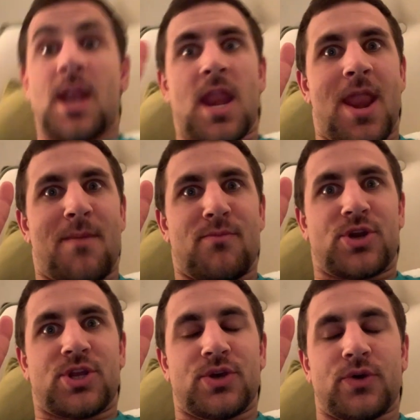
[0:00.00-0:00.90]
Number
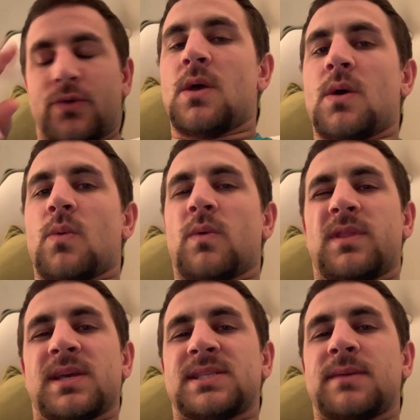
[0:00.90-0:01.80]
two,
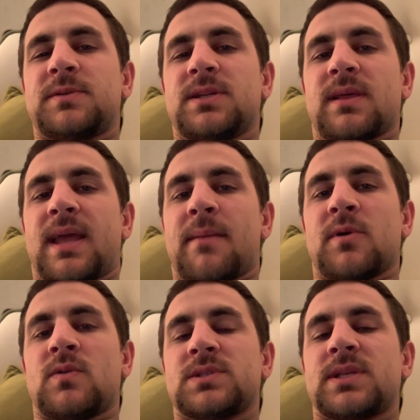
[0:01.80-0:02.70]
with the exception of the
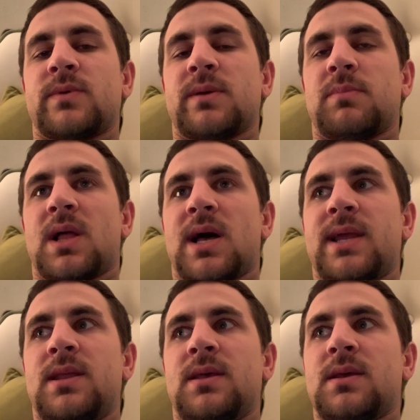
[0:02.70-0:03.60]
chemicals that we
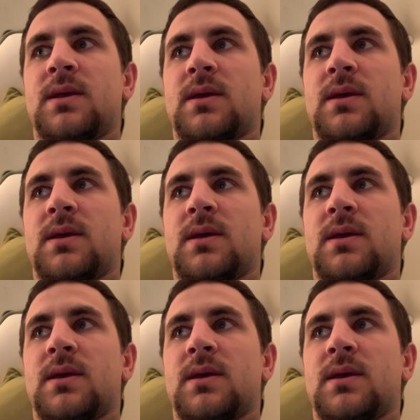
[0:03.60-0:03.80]
applied,